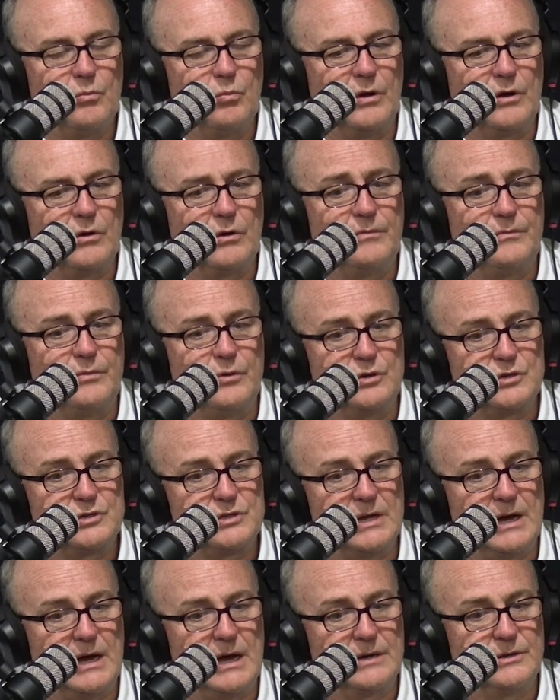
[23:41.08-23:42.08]
when I first
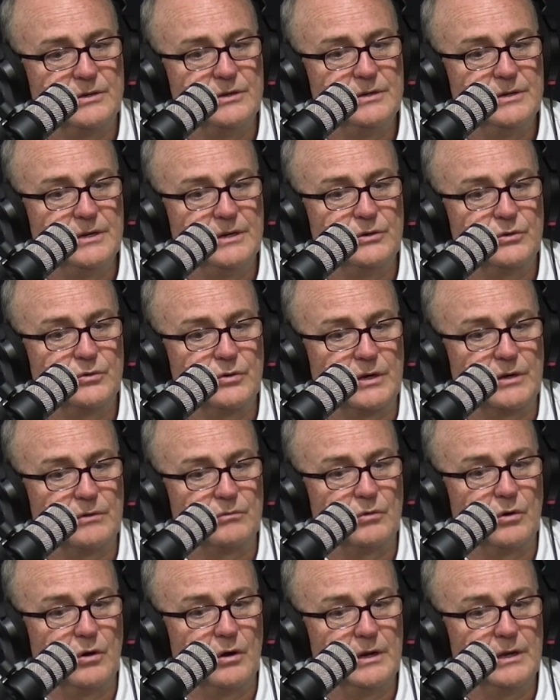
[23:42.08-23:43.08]
started in
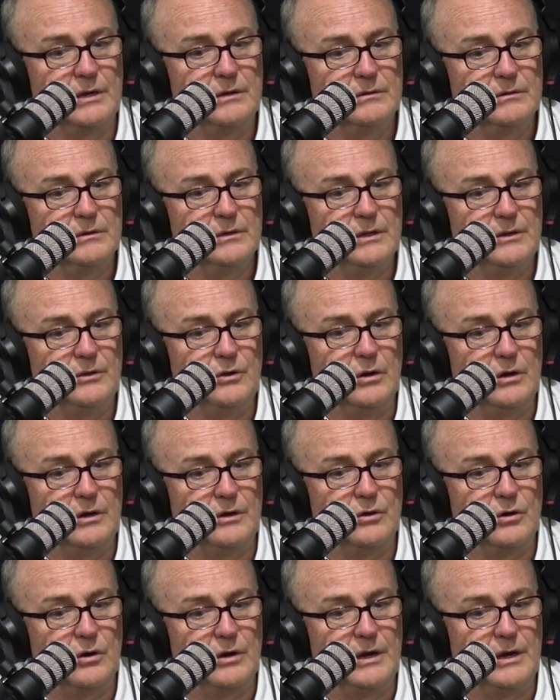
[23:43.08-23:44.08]
cricket writing in the
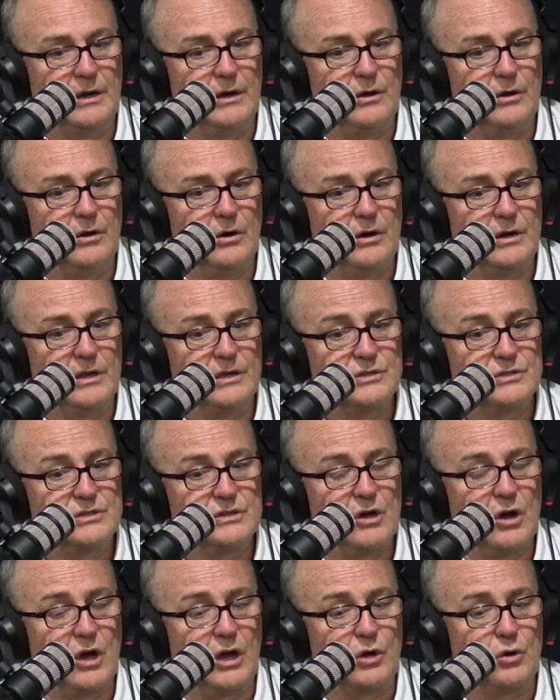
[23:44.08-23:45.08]
early
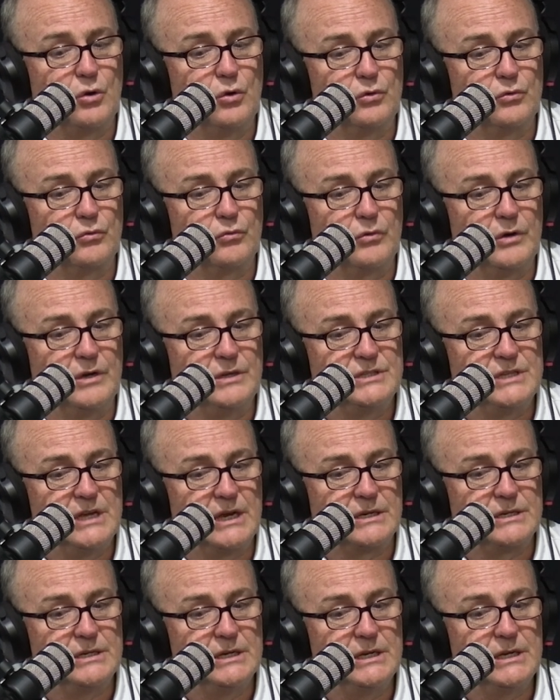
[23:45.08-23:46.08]
1990s, I couldn't read
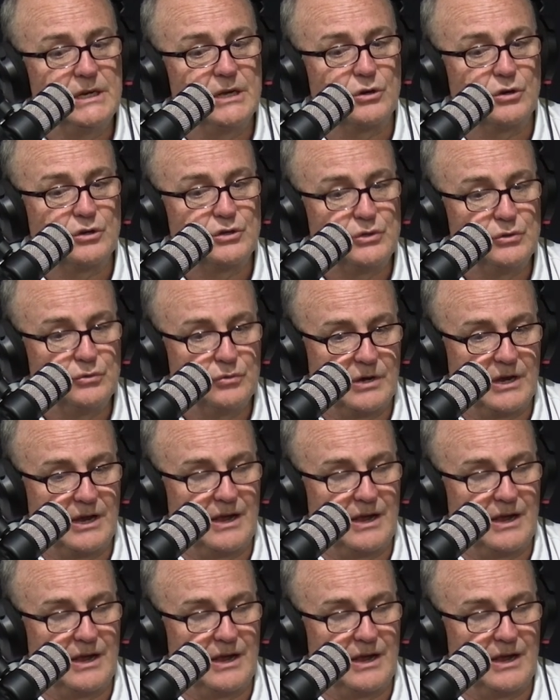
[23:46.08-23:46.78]
technique, and I still